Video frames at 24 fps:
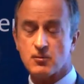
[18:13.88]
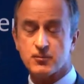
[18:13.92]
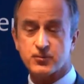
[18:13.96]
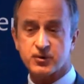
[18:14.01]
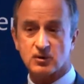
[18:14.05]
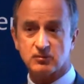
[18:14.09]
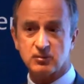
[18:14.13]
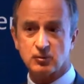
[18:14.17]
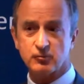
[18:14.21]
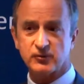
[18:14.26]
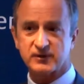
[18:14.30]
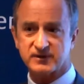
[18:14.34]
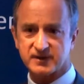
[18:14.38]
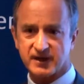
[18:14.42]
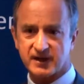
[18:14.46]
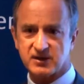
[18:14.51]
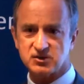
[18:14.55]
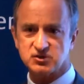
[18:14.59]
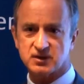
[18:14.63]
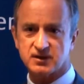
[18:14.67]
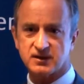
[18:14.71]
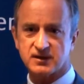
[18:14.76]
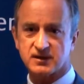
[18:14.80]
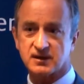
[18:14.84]
problem with
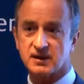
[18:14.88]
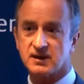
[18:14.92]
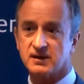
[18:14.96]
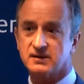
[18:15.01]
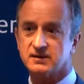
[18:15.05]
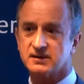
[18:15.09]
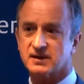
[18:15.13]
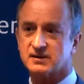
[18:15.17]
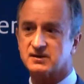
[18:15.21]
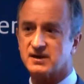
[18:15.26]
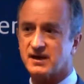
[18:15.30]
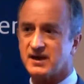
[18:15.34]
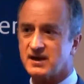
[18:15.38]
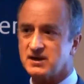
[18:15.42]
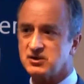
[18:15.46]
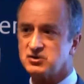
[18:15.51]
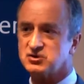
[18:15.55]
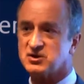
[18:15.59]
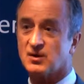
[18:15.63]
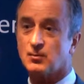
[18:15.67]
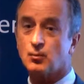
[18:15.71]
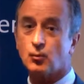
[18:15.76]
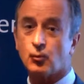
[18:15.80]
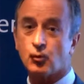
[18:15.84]
Asia is that
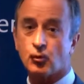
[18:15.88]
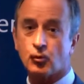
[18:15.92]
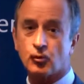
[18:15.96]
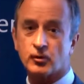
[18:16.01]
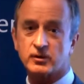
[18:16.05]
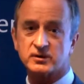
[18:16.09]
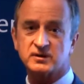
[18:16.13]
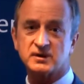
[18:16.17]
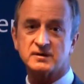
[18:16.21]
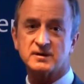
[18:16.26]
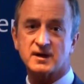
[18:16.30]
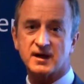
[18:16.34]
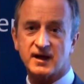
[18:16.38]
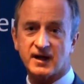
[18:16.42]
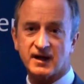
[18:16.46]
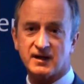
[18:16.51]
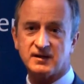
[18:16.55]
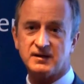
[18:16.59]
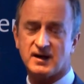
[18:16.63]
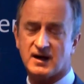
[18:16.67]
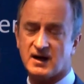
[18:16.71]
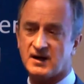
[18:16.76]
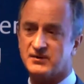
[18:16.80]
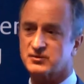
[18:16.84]
Asia, more than
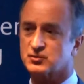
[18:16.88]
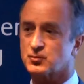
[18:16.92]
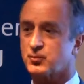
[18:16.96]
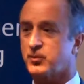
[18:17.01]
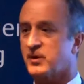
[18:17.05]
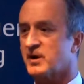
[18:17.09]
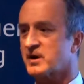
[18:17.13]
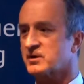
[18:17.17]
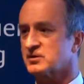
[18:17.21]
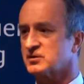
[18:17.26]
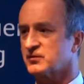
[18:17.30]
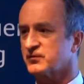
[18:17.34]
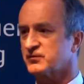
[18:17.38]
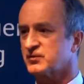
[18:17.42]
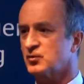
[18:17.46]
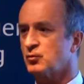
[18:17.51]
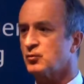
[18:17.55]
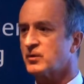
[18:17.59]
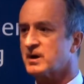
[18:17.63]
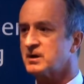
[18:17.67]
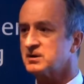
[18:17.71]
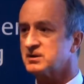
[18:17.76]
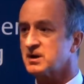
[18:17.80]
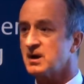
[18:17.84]
any other part of the
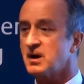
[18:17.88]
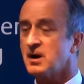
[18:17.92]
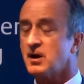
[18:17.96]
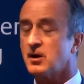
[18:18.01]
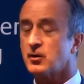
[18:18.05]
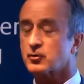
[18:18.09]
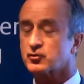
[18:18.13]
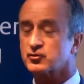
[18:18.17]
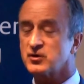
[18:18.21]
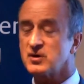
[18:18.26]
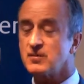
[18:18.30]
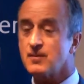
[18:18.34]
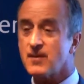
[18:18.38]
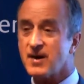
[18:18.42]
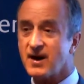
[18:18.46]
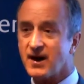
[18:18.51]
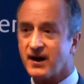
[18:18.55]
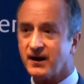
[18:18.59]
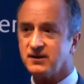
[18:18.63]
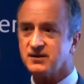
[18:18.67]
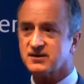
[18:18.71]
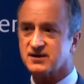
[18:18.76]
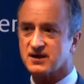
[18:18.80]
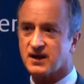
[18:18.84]
world,
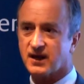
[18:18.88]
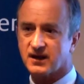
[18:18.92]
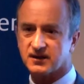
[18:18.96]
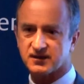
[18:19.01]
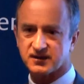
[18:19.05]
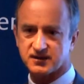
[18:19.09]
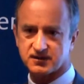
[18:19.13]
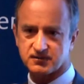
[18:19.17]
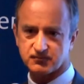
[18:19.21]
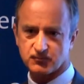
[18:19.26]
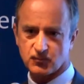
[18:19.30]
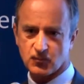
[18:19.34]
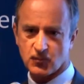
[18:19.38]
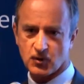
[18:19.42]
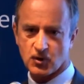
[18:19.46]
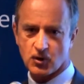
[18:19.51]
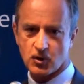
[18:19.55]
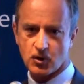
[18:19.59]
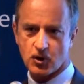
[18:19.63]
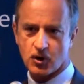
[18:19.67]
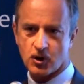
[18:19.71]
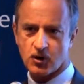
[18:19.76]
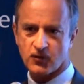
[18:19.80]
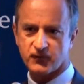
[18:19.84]
reminds us
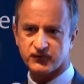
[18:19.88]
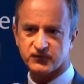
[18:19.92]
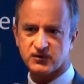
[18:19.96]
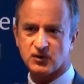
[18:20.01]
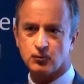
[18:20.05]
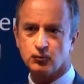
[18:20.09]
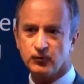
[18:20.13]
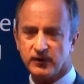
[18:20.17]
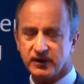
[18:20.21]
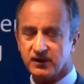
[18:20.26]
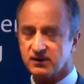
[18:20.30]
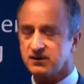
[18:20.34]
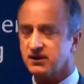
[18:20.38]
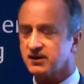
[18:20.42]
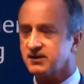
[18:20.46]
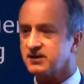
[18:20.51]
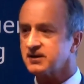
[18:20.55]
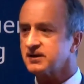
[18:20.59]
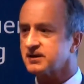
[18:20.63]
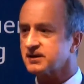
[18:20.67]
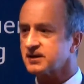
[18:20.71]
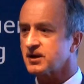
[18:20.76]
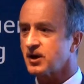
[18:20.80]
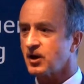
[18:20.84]
of the
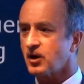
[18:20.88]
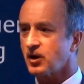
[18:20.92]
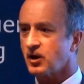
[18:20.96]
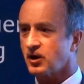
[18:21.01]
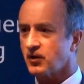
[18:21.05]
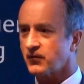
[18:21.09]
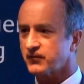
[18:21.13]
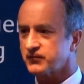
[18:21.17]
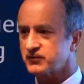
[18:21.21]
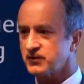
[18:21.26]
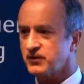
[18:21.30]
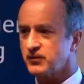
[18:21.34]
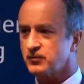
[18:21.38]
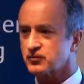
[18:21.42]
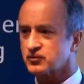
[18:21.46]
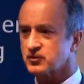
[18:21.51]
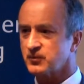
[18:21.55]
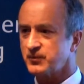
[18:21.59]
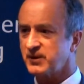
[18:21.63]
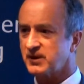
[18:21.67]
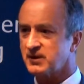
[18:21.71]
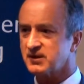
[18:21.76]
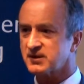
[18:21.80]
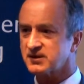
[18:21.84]
weaknesses of the
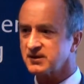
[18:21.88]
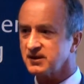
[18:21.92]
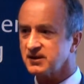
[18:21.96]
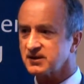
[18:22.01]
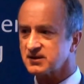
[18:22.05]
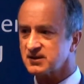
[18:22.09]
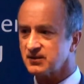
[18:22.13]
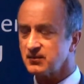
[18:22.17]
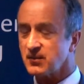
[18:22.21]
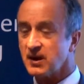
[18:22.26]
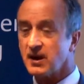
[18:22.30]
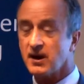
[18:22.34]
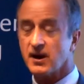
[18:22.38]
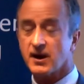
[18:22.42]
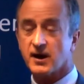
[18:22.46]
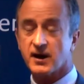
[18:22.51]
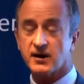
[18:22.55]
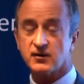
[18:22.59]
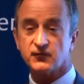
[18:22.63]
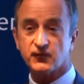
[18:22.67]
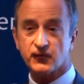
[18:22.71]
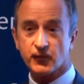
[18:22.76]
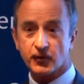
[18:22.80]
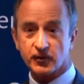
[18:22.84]
European system
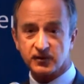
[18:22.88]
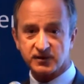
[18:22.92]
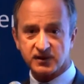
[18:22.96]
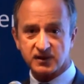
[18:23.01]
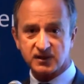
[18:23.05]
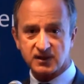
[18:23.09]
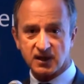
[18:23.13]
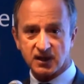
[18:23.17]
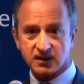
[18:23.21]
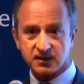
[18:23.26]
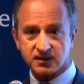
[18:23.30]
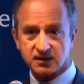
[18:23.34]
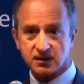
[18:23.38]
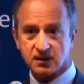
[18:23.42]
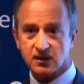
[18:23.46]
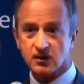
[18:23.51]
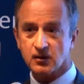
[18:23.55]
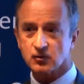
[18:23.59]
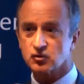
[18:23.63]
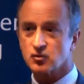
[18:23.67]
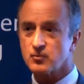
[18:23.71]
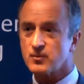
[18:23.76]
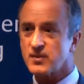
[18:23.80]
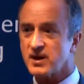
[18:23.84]
and forces us
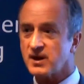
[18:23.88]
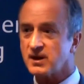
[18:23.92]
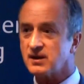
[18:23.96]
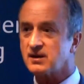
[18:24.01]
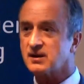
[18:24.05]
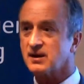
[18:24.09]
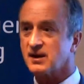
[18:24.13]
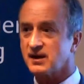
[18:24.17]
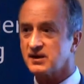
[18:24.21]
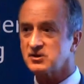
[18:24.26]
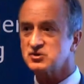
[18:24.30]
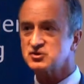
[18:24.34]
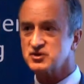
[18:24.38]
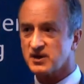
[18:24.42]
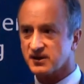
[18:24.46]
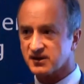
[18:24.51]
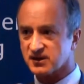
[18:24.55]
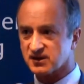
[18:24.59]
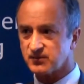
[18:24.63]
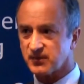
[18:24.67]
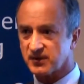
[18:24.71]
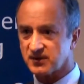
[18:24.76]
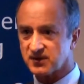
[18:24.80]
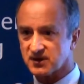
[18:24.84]
to make
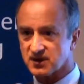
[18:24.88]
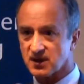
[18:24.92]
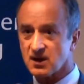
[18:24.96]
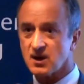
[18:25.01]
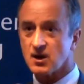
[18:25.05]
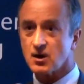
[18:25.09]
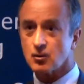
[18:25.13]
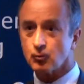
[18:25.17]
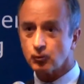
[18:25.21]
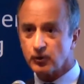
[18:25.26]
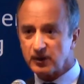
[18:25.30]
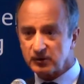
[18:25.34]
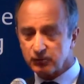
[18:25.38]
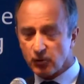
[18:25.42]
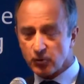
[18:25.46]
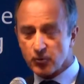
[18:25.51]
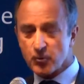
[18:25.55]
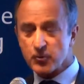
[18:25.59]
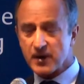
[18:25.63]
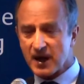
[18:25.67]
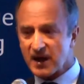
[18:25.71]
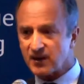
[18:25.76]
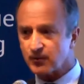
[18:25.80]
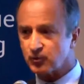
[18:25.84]
adjustments. Will
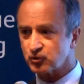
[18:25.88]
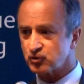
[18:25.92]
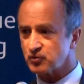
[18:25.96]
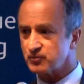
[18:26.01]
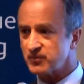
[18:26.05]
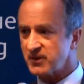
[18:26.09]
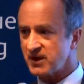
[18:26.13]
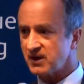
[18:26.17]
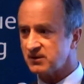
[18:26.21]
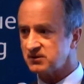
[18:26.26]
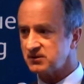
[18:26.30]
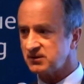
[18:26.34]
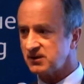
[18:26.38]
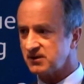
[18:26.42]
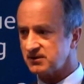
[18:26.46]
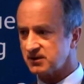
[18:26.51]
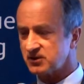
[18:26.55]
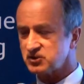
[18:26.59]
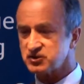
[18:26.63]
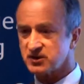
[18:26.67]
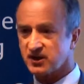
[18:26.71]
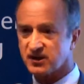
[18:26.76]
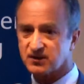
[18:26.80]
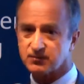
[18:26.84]
we be able to make these
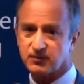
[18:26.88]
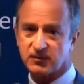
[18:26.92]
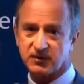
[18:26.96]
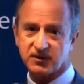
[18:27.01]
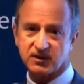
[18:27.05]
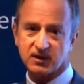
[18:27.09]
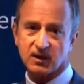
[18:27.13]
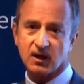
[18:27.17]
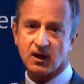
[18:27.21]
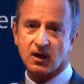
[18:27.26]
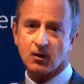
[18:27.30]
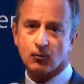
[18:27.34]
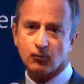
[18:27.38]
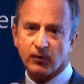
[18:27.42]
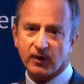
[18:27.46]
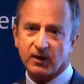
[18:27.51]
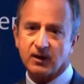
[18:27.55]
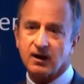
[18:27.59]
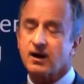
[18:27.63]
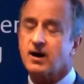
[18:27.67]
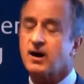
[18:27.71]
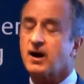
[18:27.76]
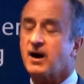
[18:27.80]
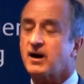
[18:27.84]
adjustments?
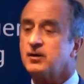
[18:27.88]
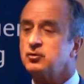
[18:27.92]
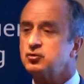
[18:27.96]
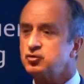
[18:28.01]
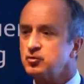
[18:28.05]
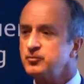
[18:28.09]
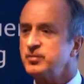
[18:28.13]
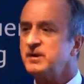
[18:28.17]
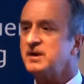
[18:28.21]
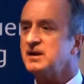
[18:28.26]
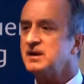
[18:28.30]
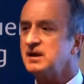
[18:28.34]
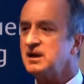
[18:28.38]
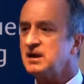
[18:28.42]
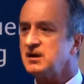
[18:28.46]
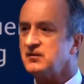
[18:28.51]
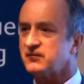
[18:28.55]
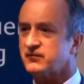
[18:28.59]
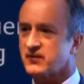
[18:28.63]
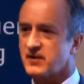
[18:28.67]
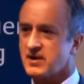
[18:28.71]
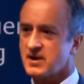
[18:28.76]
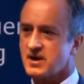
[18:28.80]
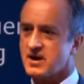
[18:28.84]
Well, I do
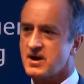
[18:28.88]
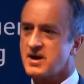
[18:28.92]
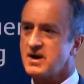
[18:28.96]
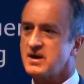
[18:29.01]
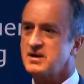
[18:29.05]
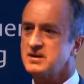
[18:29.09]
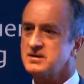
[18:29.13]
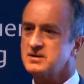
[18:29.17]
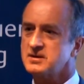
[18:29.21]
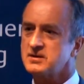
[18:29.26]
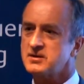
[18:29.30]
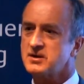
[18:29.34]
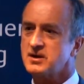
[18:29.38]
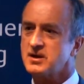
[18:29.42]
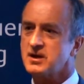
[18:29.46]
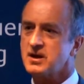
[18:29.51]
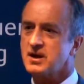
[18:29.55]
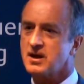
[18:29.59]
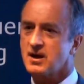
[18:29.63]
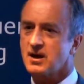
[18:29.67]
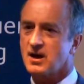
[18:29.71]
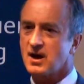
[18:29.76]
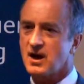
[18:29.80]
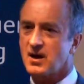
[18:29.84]
believe in
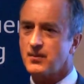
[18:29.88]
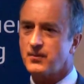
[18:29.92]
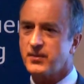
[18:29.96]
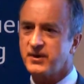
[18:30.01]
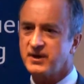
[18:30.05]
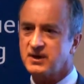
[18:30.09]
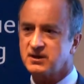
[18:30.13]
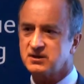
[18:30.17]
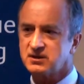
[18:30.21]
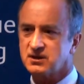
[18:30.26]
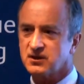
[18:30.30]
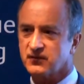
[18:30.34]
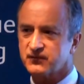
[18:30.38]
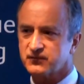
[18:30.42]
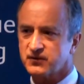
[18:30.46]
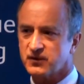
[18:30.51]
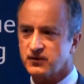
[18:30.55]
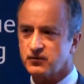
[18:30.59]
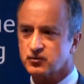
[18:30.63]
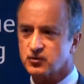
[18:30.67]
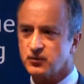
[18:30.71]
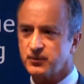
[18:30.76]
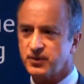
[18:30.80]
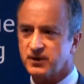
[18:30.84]
the ability of the
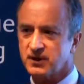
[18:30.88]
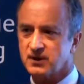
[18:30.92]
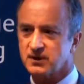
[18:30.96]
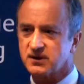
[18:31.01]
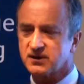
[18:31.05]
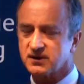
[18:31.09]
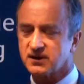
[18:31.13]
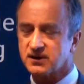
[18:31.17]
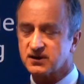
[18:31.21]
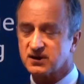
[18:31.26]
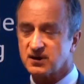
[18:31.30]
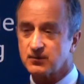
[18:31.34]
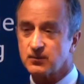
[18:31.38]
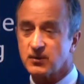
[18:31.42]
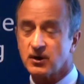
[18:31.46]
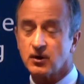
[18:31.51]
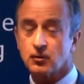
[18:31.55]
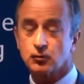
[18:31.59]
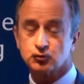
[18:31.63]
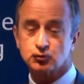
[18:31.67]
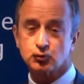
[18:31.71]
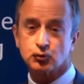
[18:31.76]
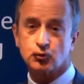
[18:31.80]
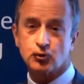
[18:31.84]
European system
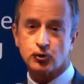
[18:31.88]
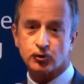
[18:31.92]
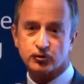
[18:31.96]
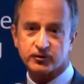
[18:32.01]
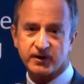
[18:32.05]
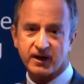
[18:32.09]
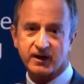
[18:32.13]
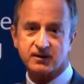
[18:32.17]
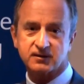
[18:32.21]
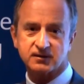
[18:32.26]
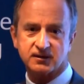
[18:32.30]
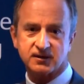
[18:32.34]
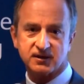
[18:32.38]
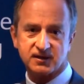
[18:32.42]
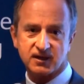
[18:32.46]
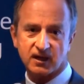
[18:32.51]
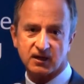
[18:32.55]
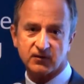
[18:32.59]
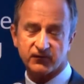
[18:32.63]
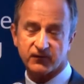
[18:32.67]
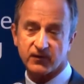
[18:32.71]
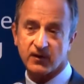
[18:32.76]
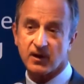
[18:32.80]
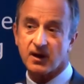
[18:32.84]
to correct
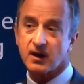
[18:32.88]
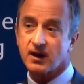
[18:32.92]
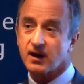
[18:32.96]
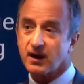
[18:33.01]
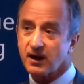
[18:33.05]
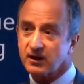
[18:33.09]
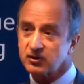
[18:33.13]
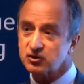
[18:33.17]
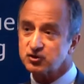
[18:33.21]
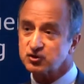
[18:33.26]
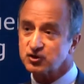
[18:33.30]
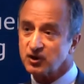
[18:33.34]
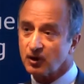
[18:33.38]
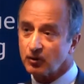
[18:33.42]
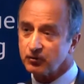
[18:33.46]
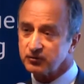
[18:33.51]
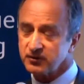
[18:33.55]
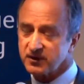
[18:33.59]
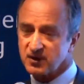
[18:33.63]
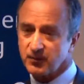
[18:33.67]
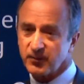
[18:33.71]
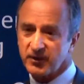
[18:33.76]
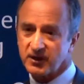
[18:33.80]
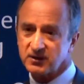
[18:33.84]
itself. It showed
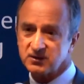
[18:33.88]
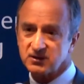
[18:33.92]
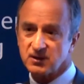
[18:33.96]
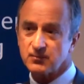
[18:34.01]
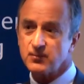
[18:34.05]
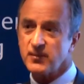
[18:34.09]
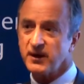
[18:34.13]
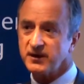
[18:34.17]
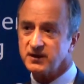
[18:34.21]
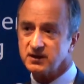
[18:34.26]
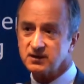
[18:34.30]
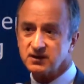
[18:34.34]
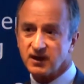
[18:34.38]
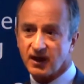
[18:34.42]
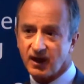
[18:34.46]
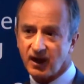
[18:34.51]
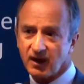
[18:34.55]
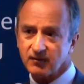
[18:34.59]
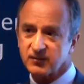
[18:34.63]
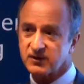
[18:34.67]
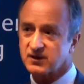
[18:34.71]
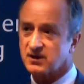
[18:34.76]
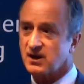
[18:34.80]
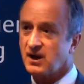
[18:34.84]
this ability many
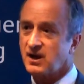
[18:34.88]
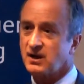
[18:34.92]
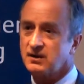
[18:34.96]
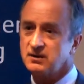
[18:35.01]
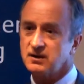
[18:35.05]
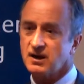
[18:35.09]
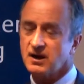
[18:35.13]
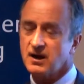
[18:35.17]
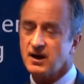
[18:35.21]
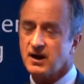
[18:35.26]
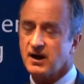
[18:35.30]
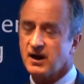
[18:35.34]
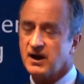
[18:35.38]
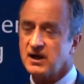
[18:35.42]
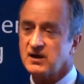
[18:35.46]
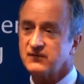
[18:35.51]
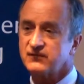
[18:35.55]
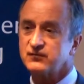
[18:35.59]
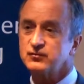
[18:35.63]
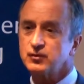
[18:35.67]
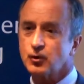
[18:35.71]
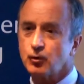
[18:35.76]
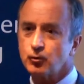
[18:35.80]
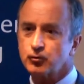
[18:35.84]
times, and I
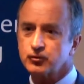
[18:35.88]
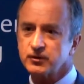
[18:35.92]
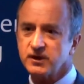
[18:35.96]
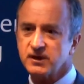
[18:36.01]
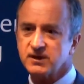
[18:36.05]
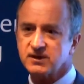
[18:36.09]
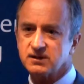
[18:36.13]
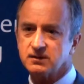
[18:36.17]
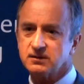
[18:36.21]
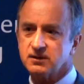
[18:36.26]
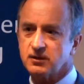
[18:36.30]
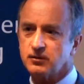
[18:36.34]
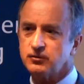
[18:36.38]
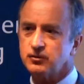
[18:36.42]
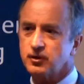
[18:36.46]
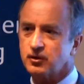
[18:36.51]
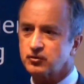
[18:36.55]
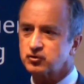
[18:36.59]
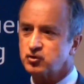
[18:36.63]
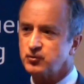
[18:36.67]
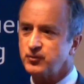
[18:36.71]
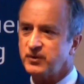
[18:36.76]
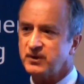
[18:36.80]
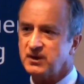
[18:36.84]
have no reason
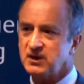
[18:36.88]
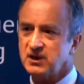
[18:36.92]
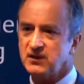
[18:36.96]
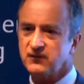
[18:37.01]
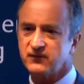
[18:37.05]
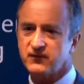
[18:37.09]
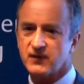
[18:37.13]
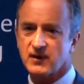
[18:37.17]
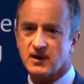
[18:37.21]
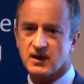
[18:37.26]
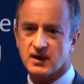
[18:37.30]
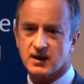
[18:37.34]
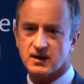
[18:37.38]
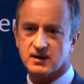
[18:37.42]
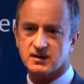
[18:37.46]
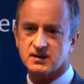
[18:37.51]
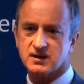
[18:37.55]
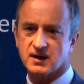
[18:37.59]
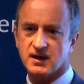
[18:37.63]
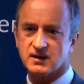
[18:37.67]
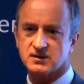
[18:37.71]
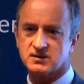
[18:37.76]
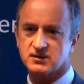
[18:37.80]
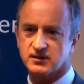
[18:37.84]
not to believe
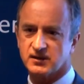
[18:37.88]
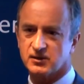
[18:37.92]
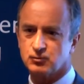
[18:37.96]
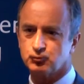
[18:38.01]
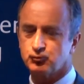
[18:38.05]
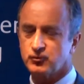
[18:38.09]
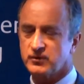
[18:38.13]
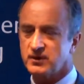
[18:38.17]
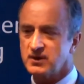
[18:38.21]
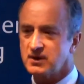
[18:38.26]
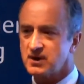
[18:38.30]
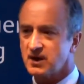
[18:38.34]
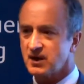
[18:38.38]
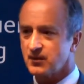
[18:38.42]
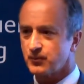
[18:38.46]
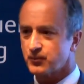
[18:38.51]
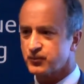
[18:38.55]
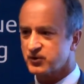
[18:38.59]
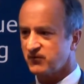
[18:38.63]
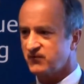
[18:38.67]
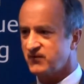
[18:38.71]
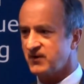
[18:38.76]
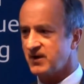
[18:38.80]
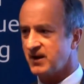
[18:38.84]
that it will
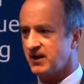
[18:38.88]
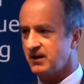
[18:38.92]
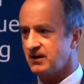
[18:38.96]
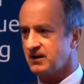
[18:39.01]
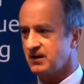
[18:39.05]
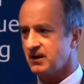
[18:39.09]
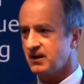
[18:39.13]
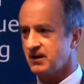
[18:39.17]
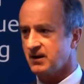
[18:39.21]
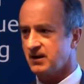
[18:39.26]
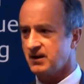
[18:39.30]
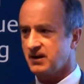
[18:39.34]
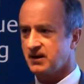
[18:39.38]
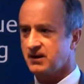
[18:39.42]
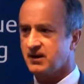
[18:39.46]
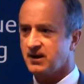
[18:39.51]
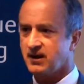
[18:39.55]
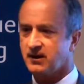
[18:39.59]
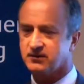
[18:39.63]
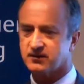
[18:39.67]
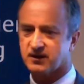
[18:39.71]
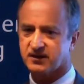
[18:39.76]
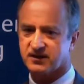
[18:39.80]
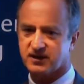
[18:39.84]
prevail
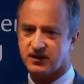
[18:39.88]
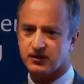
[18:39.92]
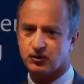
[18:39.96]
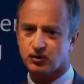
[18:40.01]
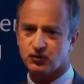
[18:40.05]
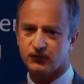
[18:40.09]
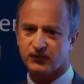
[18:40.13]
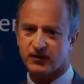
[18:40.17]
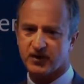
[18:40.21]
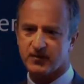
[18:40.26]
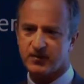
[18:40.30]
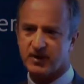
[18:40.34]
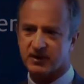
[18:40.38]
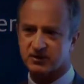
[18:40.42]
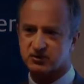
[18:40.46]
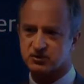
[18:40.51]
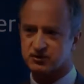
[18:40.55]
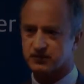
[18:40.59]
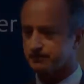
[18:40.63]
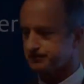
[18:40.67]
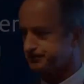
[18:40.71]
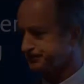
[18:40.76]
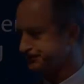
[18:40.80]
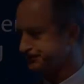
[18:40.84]
again. Thank you very much.